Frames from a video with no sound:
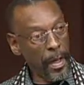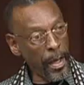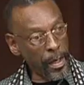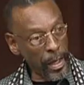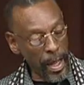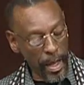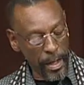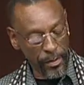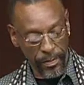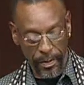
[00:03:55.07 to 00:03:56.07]

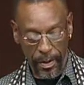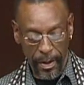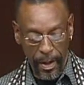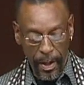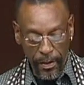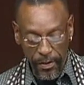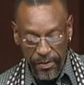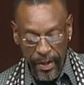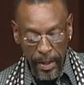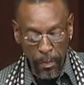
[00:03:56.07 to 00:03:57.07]
Headlines, the
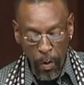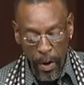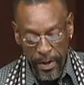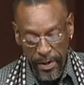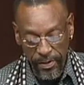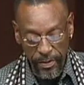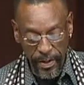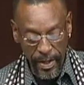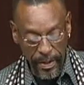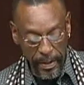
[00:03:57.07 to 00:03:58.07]
same boy
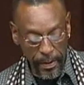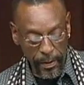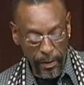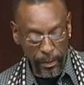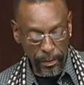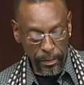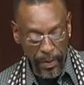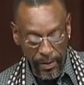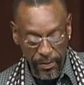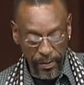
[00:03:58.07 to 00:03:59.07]
yesterday killed
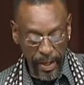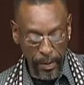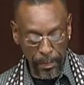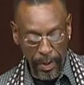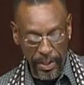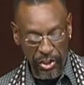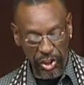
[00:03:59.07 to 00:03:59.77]
by the same bullet